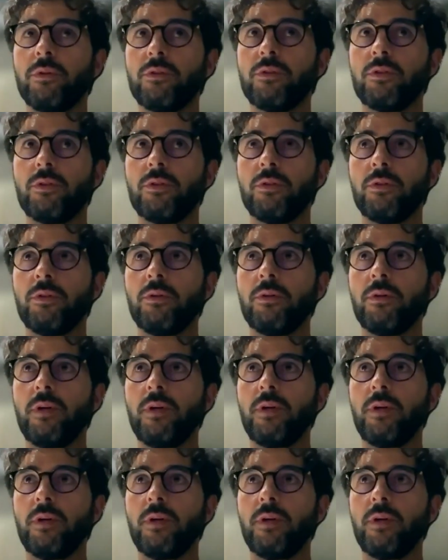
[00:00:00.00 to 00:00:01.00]
so I
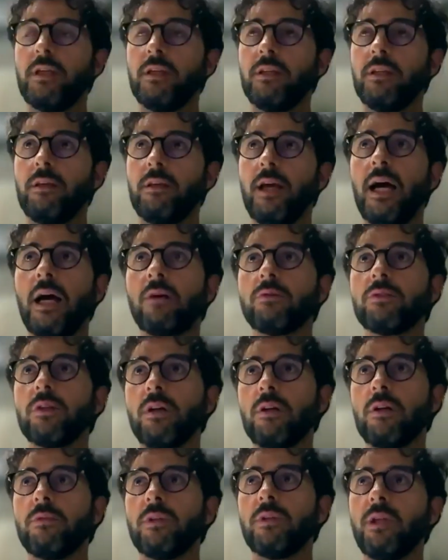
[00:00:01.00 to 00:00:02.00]
understand the
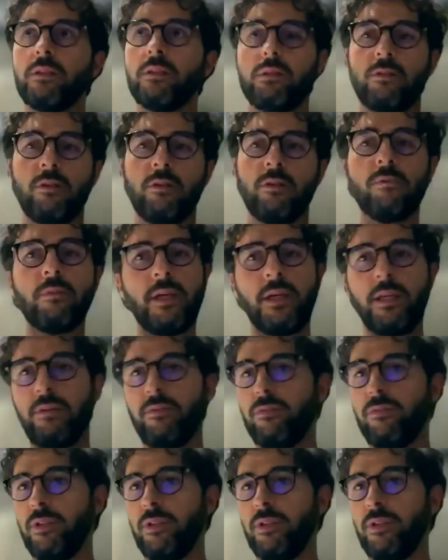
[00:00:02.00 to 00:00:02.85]
outcome, like, mm-hmm.